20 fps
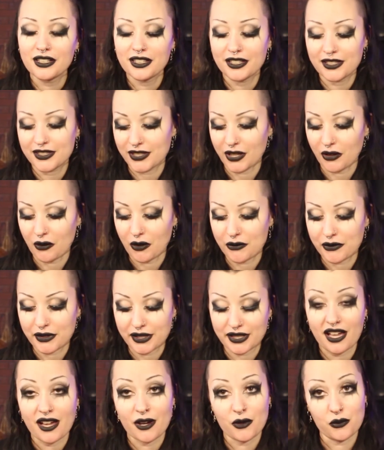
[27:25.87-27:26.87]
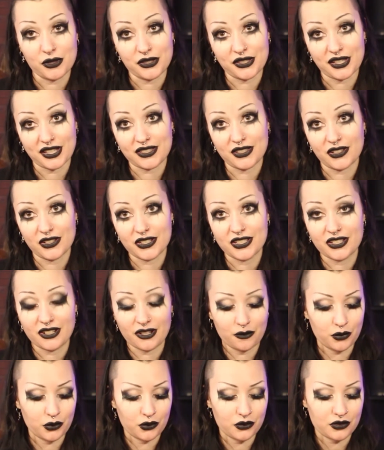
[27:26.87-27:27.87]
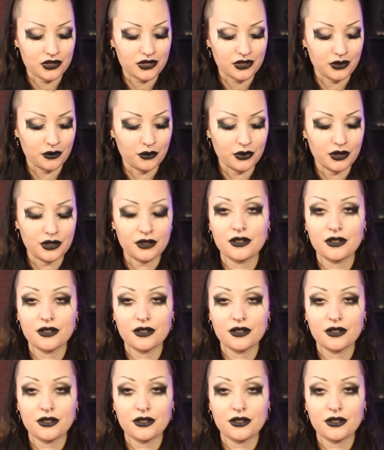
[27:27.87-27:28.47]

so I was excited and bought some.